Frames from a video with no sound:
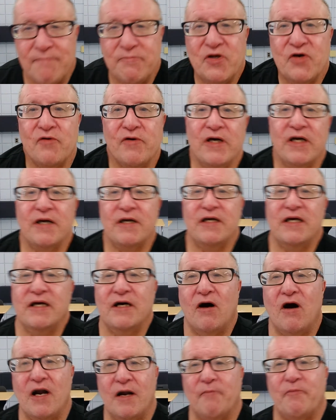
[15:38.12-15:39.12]
doing it
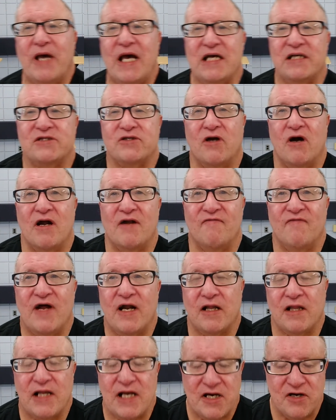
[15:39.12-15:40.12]
on a patient on a
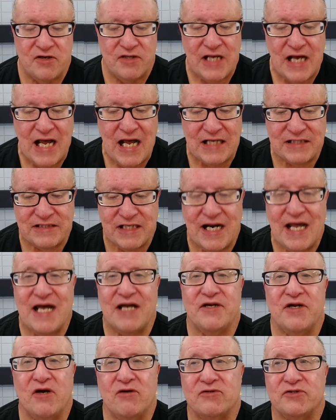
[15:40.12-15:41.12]
ventilator that has an
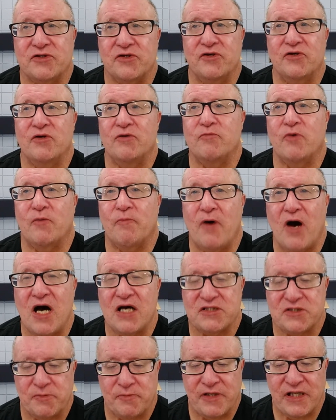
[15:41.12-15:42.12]
endo tube or
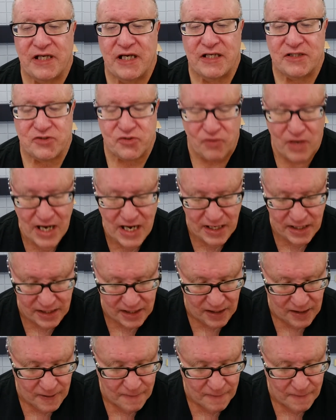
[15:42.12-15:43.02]
possibly a trach,